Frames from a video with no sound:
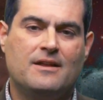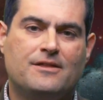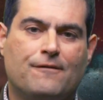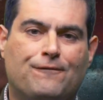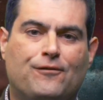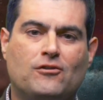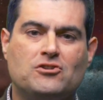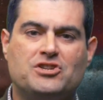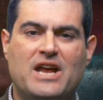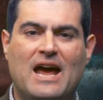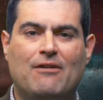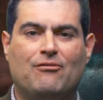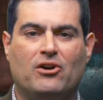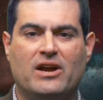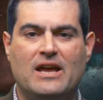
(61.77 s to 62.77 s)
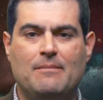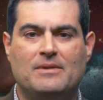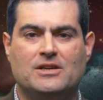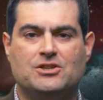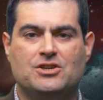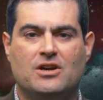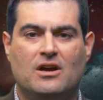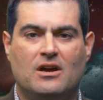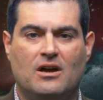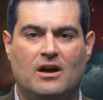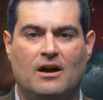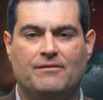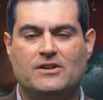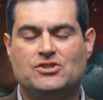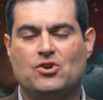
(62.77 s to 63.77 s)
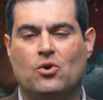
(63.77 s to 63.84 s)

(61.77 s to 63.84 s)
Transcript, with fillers: the first ever image of the